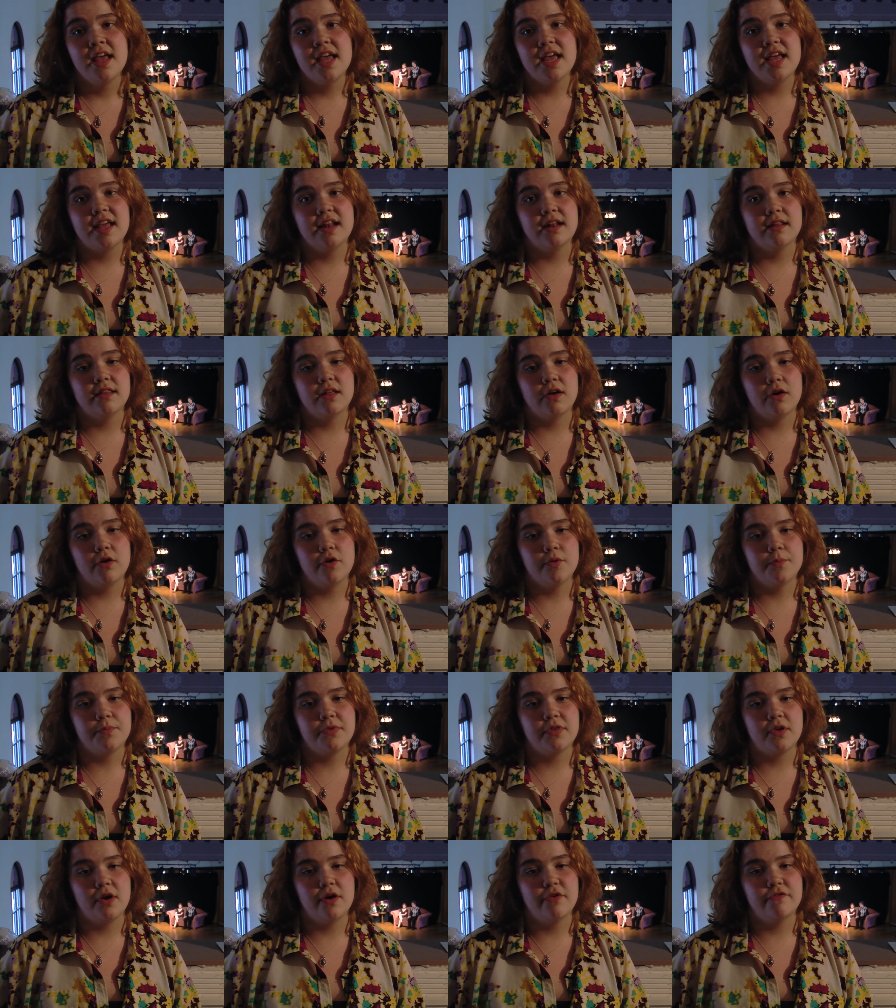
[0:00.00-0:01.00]
in the
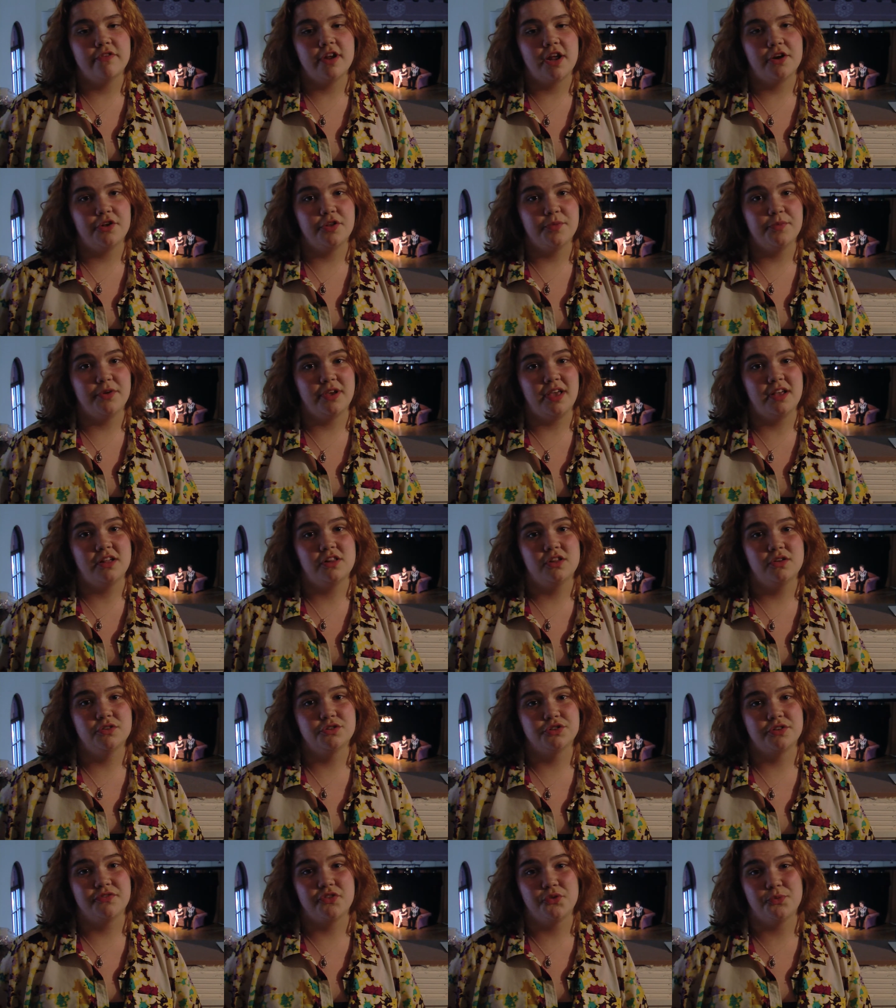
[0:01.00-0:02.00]
hopes of not only bringing
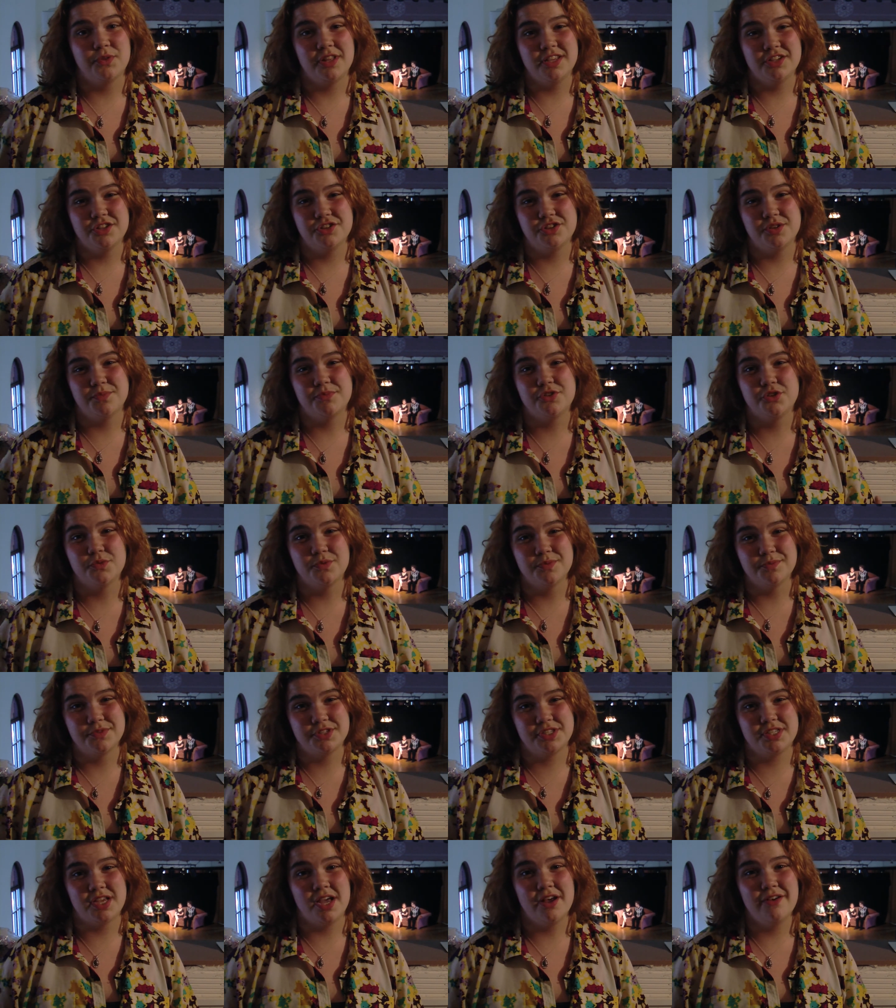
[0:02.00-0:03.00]
closure of the relationship to
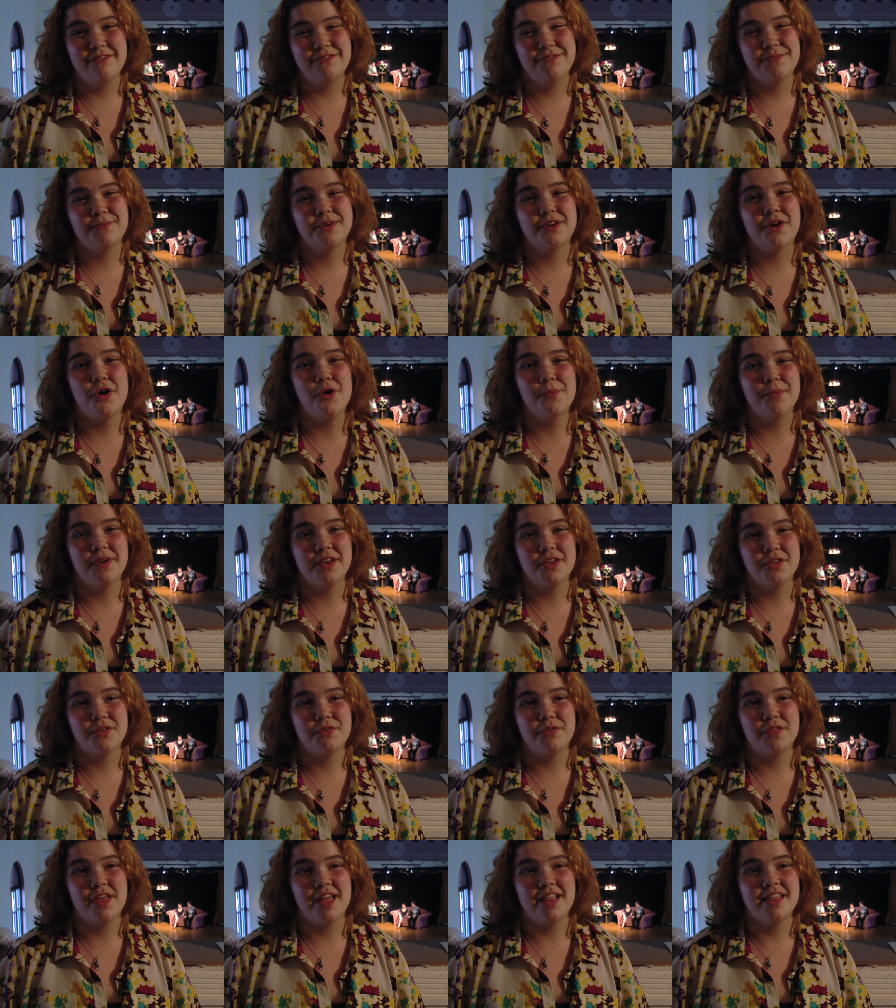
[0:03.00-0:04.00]
himself, but hoping
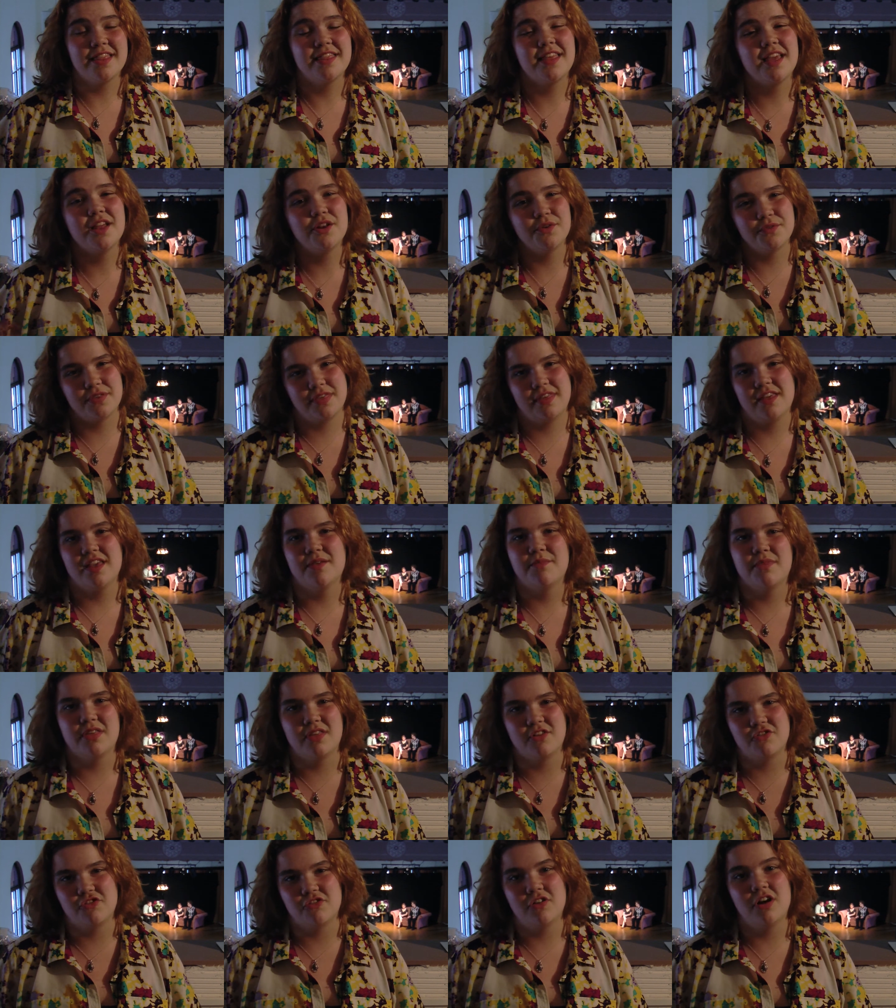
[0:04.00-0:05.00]
so that they don't see him
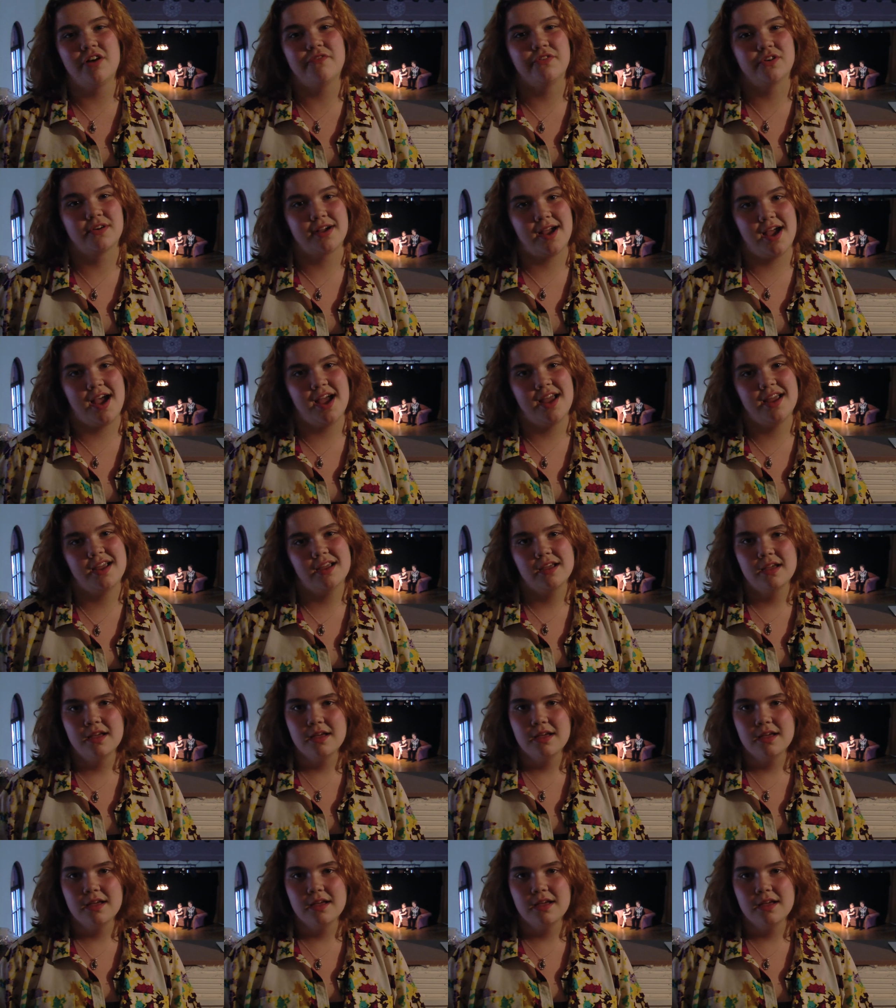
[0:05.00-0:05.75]
as such an awful guy.